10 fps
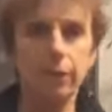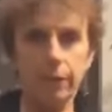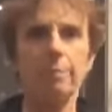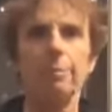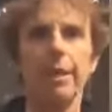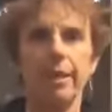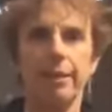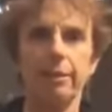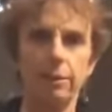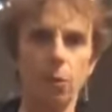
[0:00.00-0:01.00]
I'm
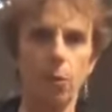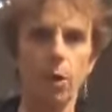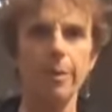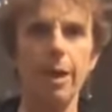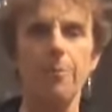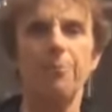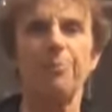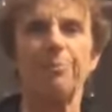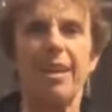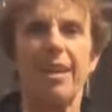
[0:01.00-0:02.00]
getting a little warm now.
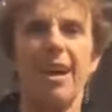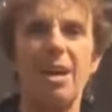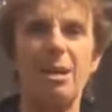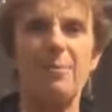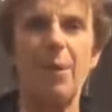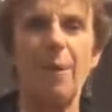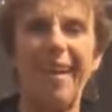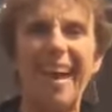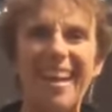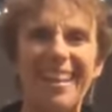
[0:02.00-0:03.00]

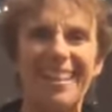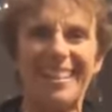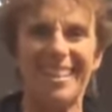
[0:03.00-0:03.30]
Okay,